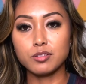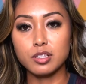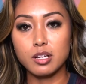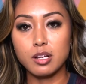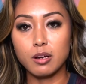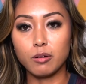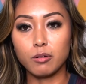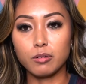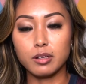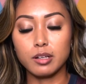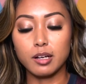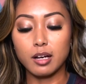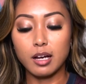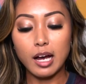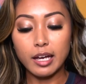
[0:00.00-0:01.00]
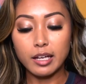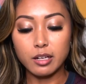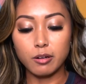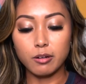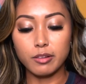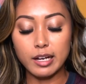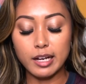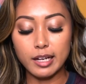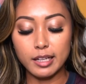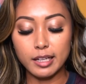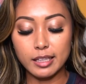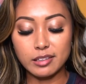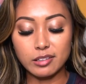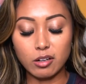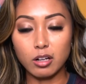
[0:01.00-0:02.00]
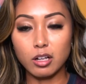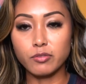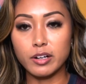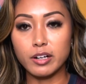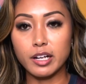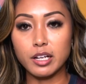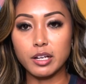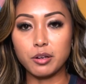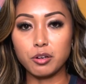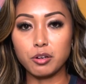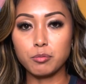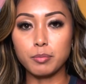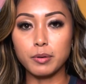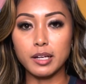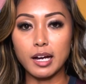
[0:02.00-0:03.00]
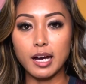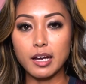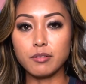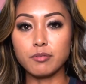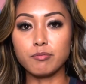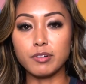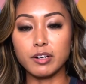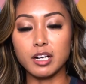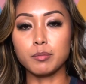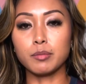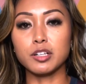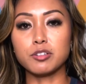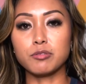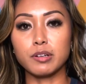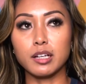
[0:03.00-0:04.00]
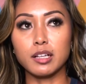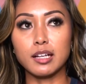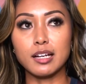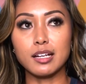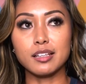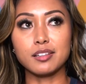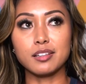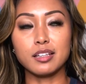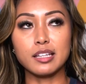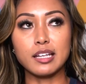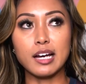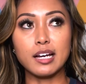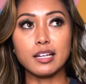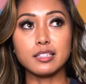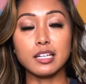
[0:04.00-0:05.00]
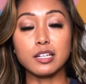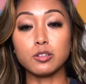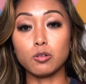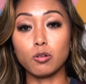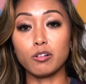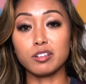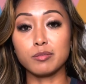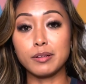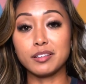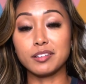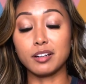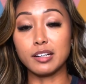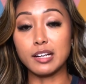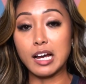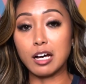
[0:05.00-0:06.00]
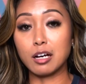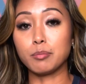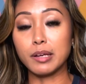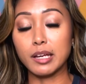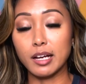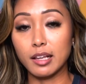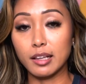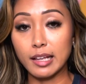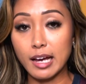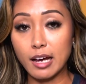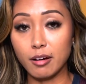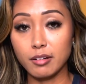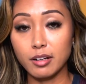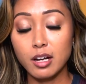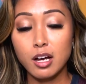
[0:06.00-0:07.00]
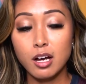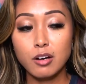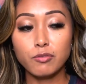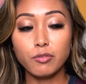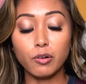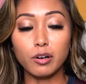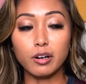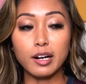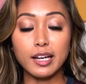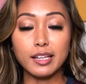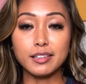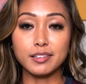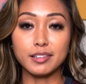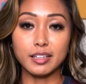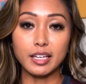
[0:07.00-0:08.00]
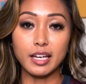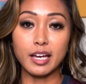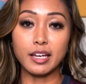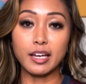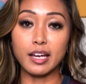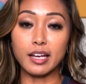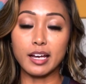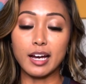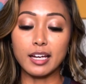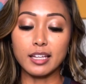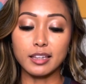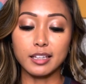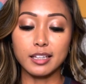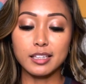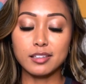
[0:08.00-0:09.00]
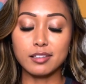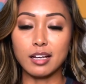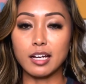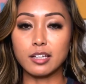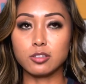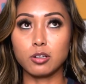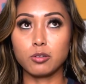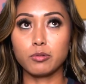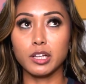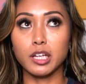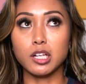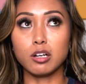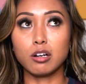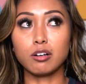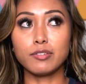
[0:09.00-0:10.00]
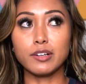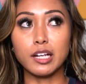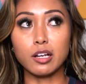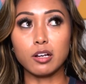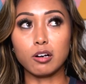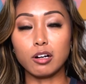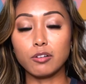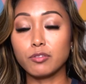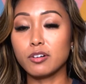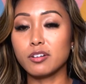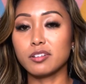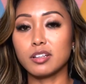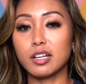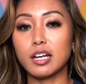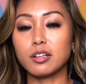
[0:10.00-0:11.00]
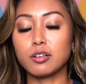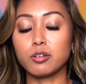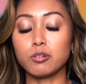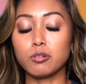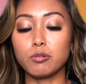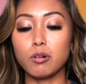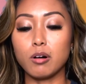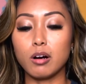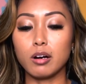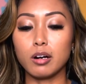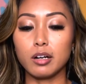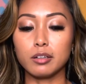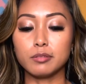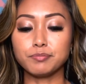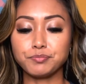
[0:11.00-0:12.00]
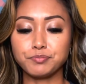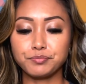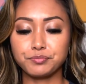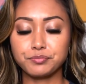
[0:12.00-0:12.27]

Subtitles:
to note, I know that it's all very new, but I very much realize that endorsements are now being allowed for NCAA athletes. I don't really know of any golfers yet who are